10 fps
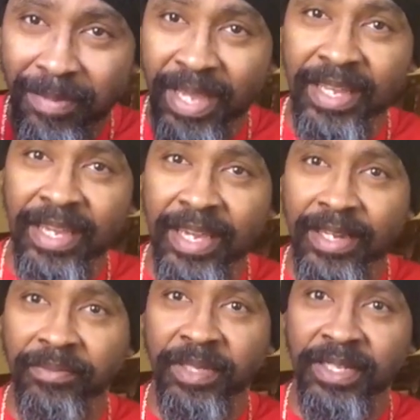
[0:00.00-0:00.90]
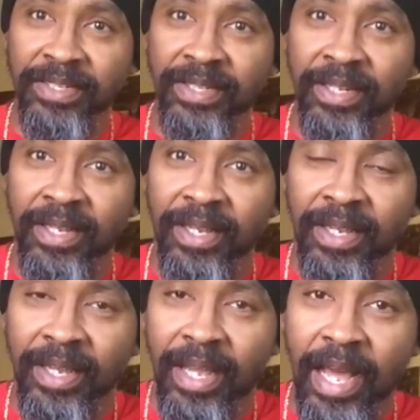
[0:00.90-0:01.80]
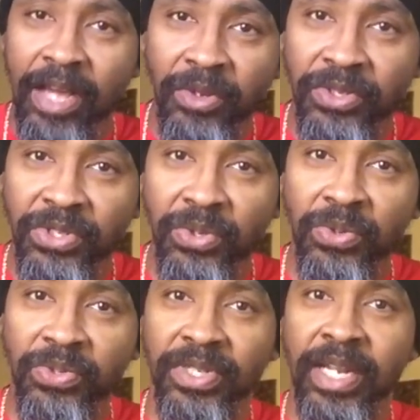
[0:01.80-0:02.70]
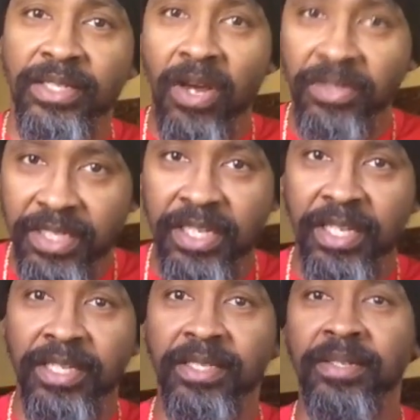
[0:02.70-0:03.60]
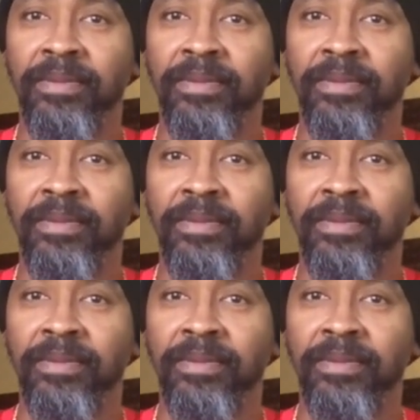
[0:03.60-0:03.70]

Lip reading: in my head because I go to schools and I talk to kids